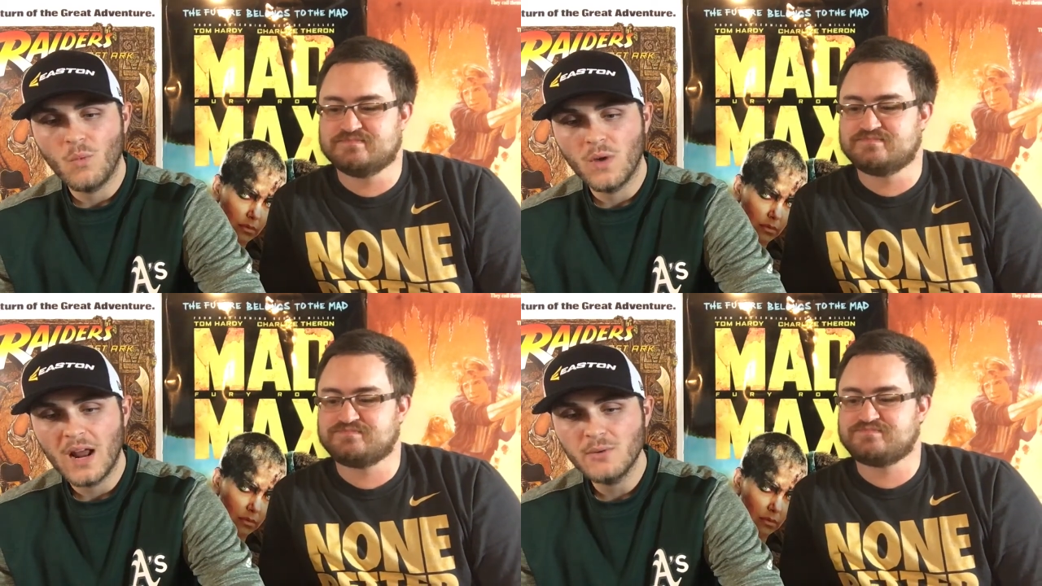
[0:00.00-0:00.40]

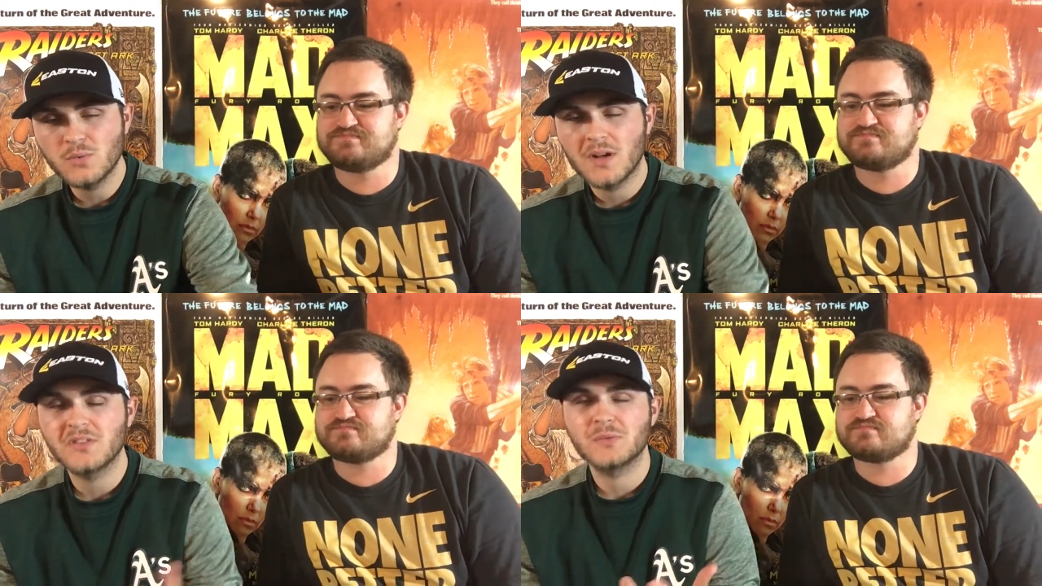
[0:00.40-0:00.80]
Speaker 1: when I was
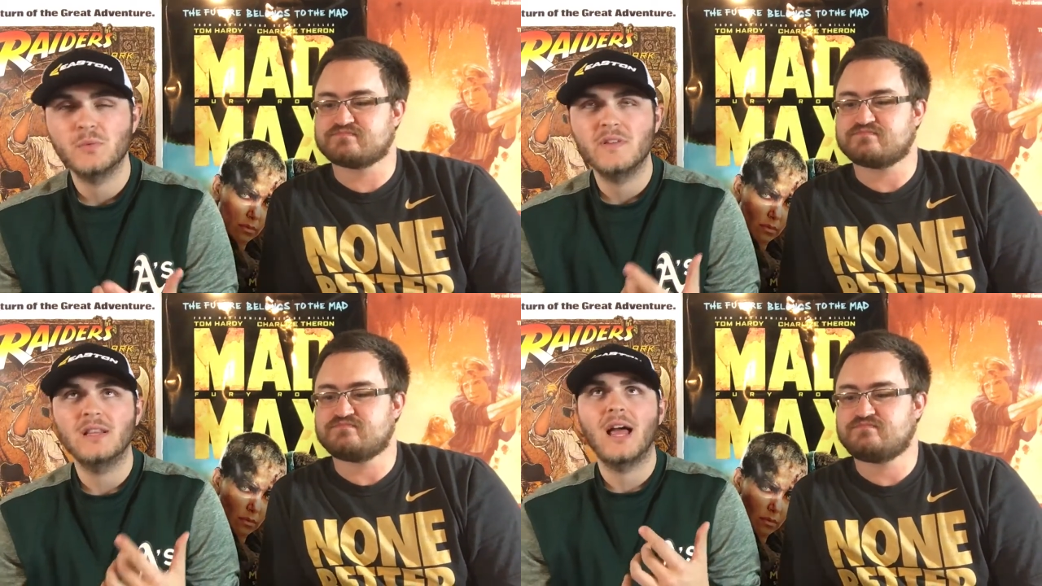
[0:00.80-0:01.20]
watching this
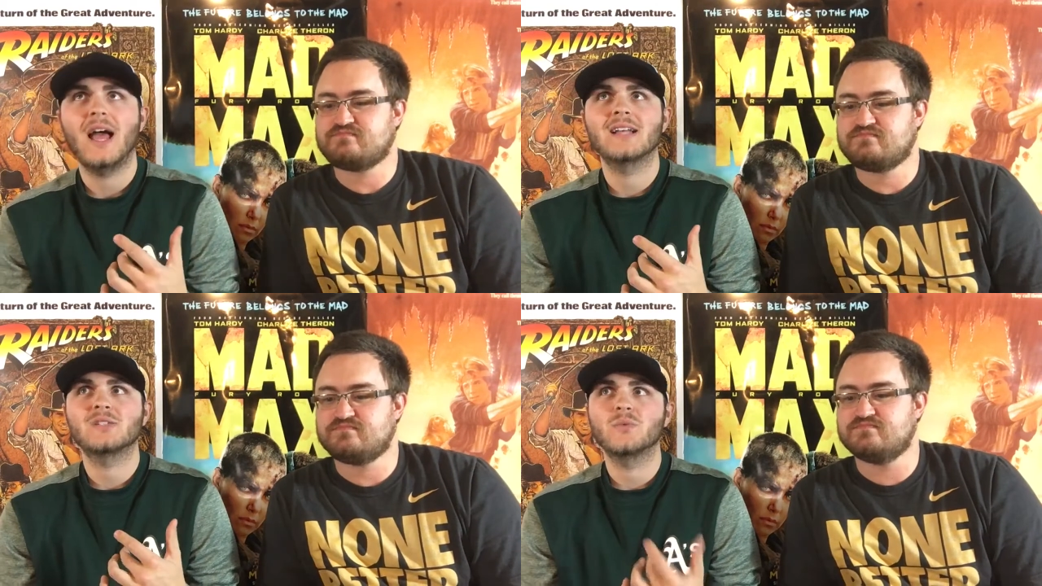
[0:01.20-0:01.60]
movie
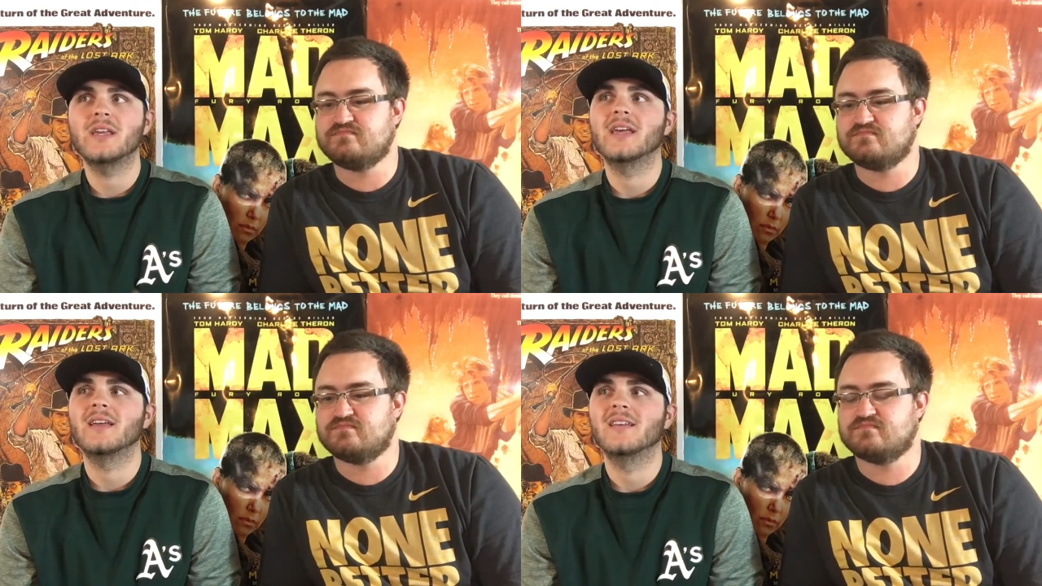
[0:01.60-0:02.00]
last
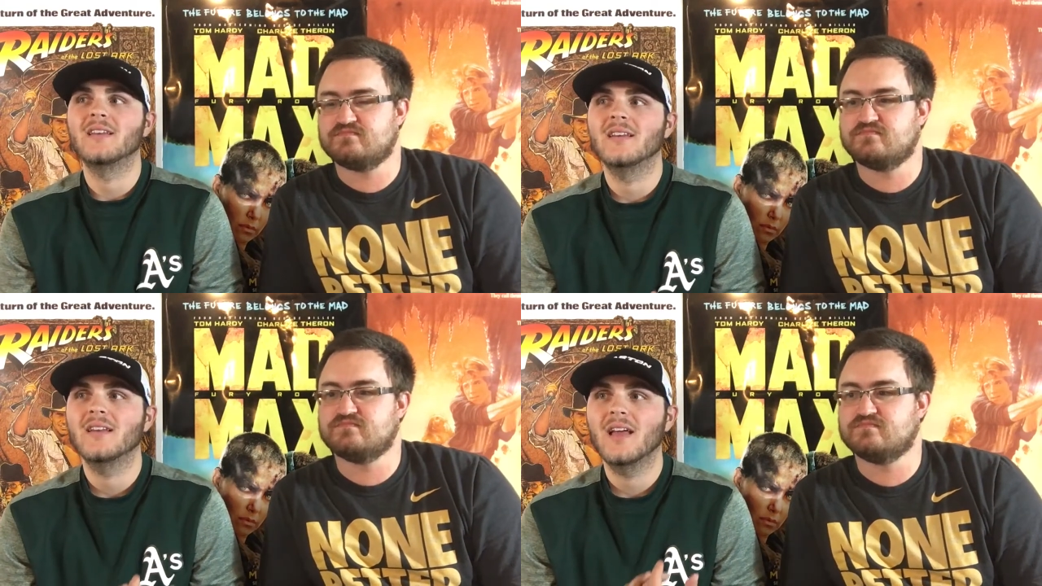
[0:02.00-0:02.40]

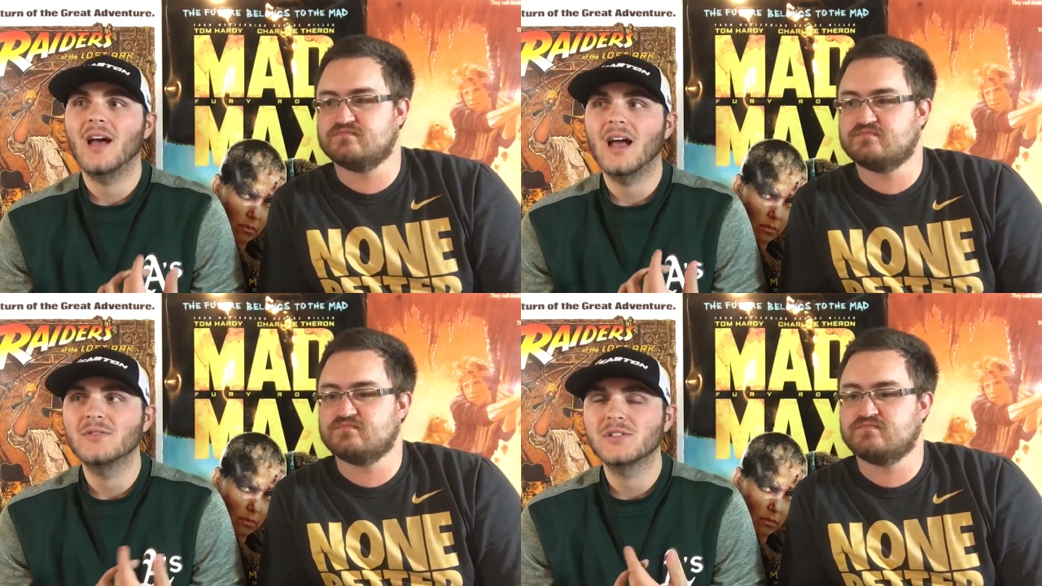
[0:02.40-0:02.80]
weekend,
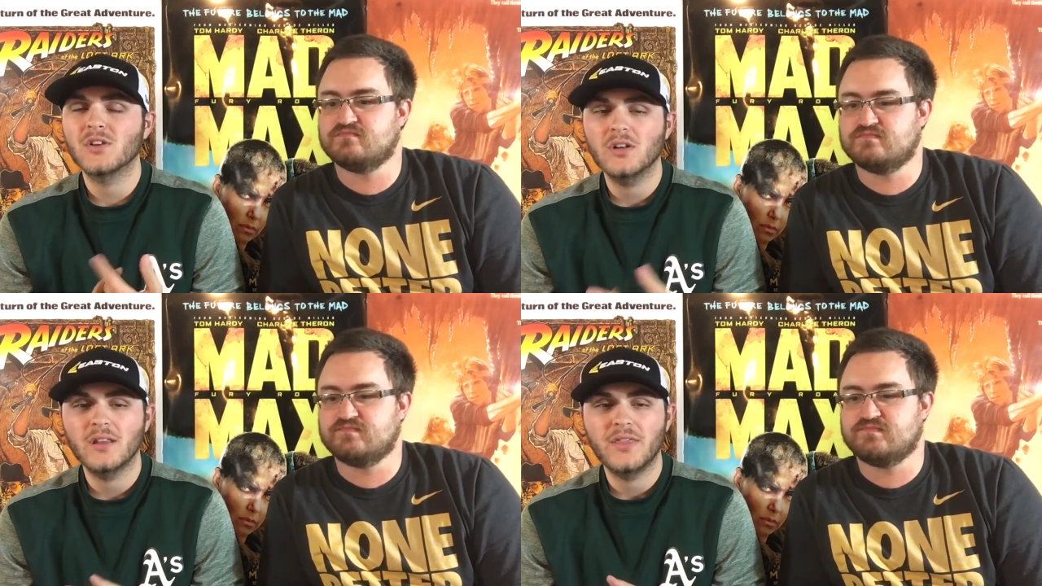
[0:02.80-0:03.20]
I
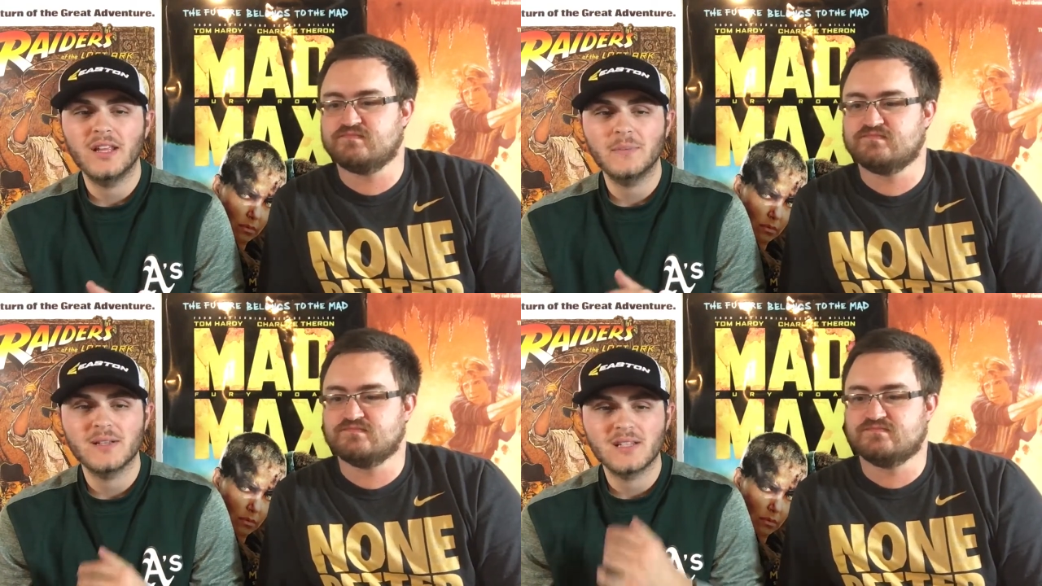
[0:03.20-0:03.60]
started to
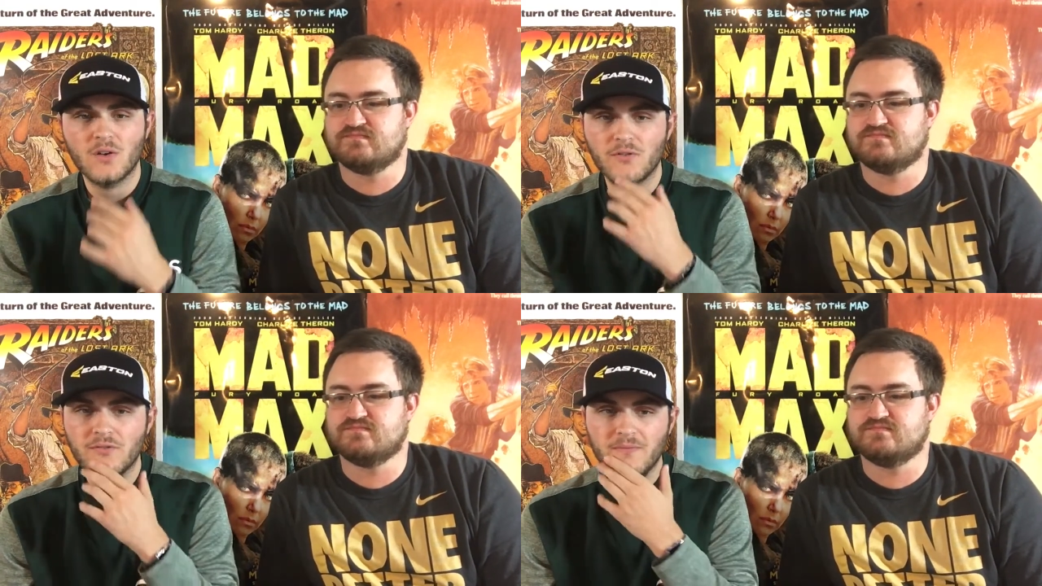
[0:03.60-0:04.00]
think to
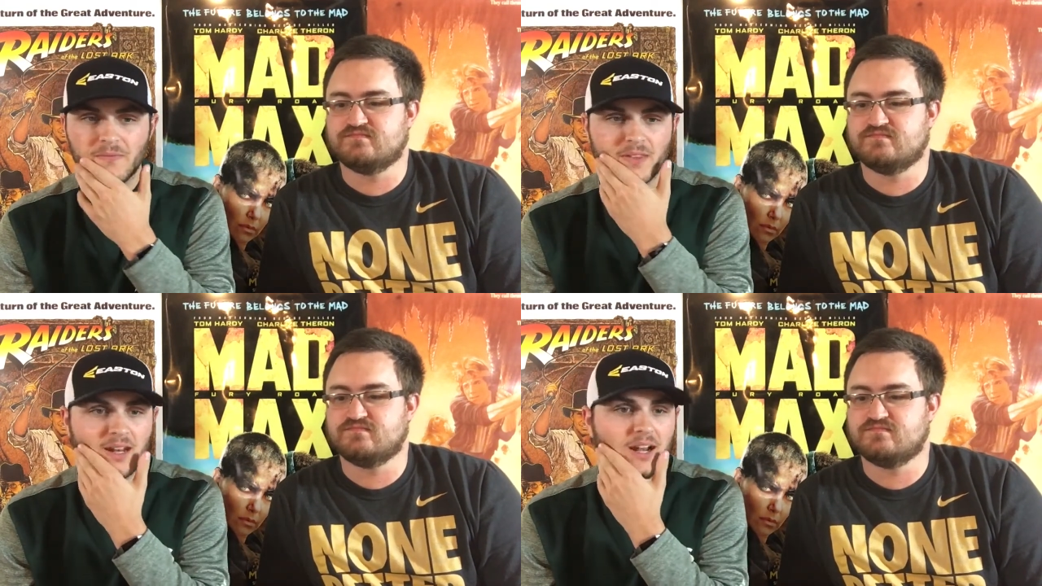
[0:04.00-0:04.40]
myself,
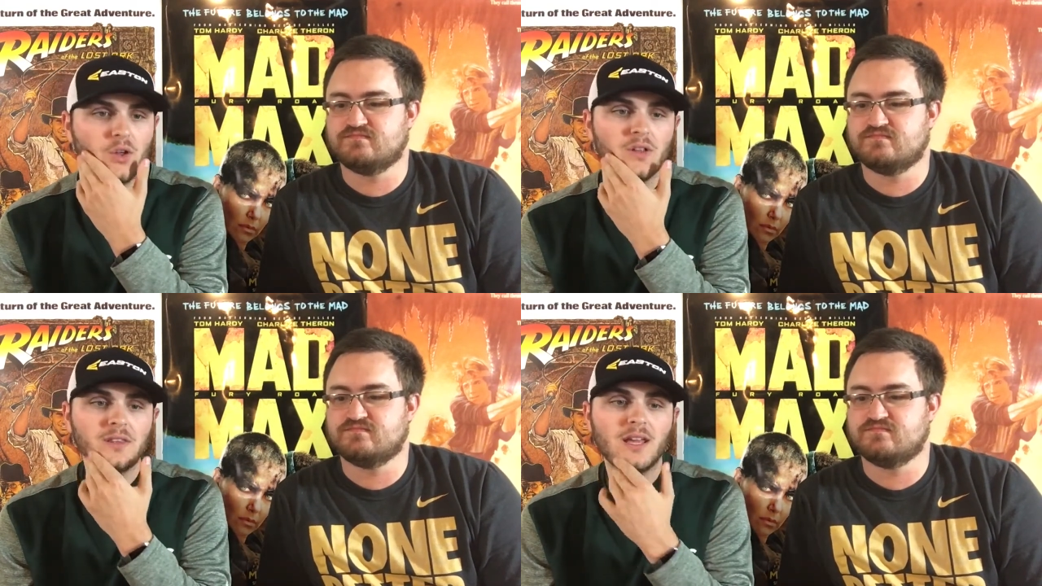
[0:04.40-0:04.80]
and I
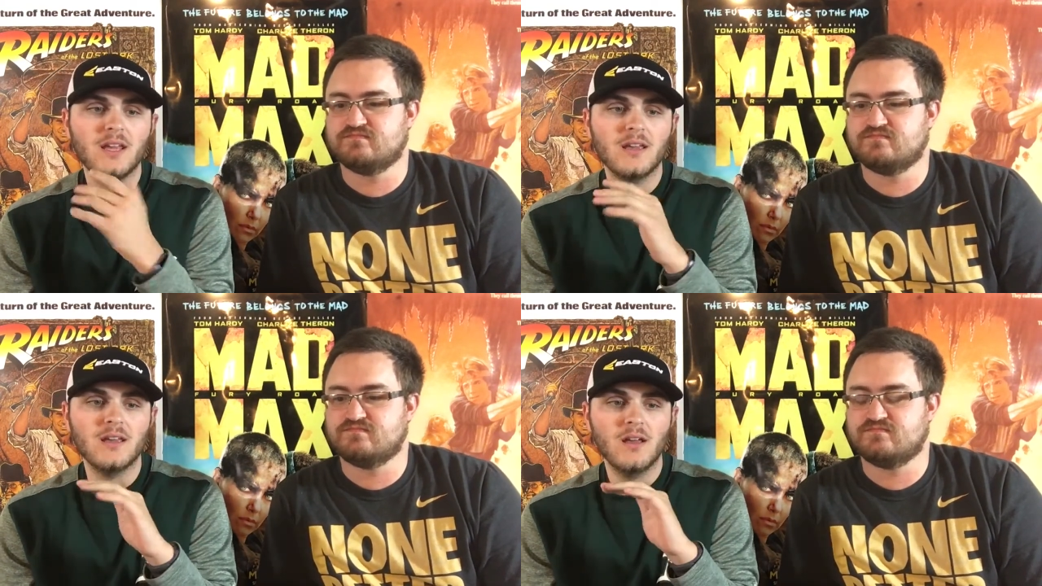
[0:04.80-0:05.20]
know that
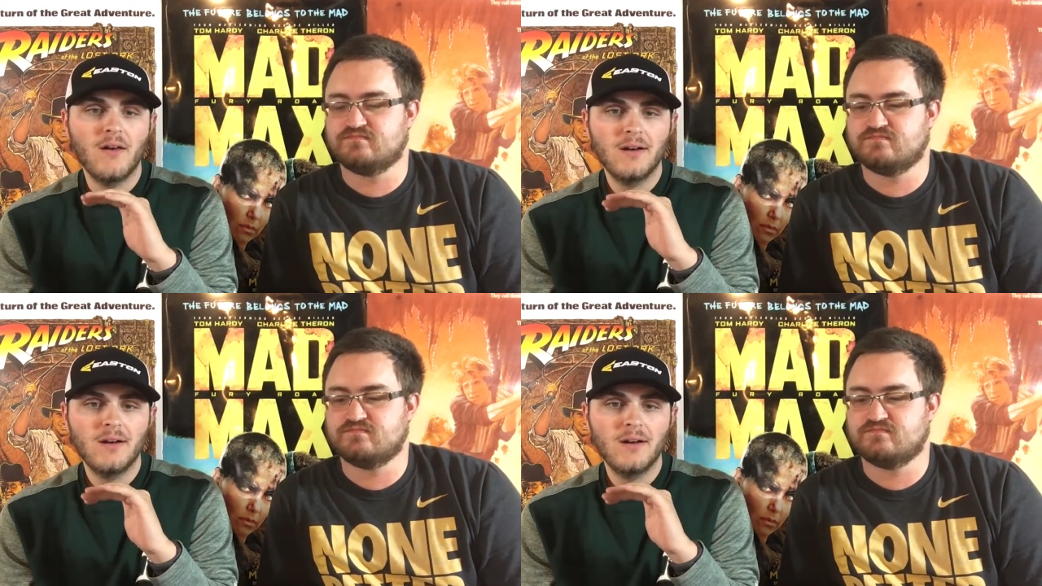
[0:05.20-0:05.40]
they